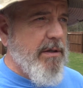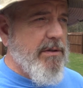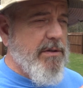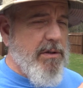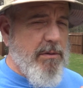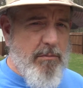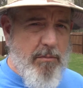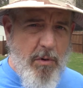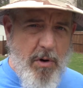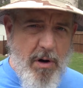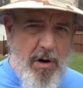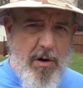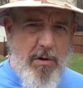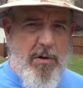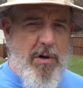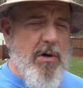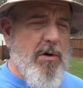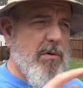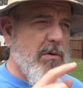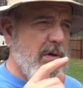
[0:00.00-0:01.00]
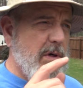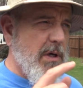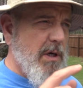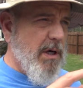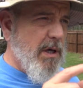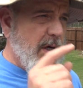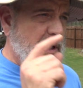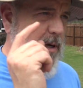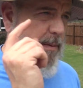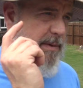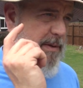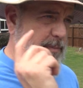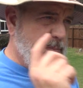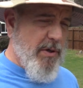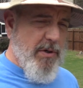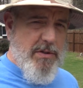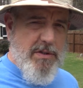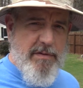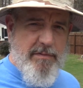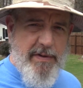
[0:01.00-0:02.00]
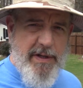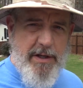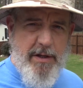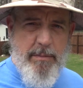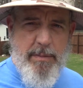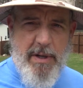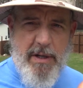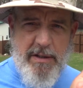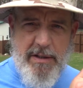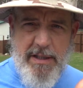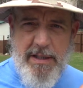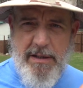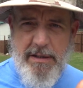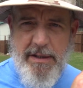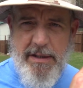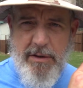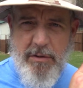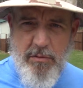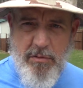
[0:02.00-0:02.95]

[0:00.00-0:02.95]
tomorrow I'm going to post a video about killing